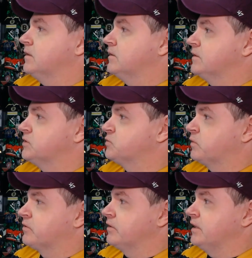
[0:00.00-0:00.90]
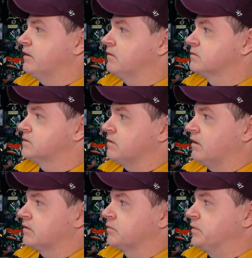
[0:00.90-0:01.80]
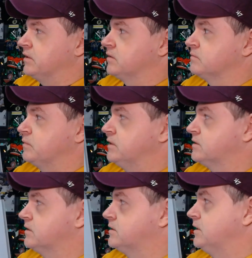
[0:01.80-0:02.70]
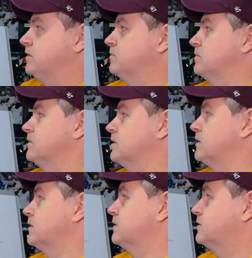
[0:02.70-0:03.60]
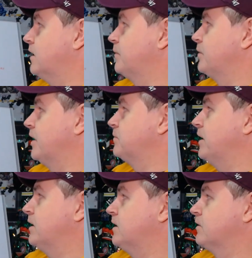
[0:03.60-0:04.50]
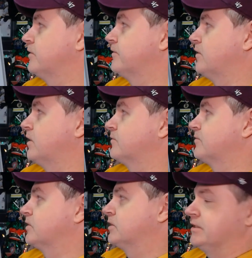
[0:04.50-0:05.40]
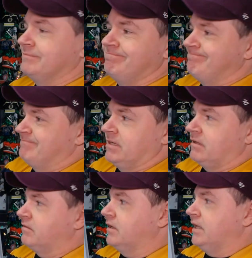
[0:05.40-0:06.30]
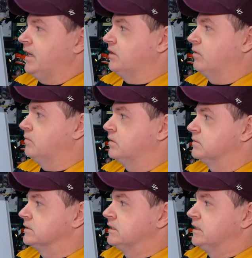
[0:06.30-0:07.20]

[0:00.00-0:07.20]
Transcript: This is where Green Arrow's daughter, Mia, meets the team. Timeline may kill Thawne for good. And I thought, yeah, no, it won't.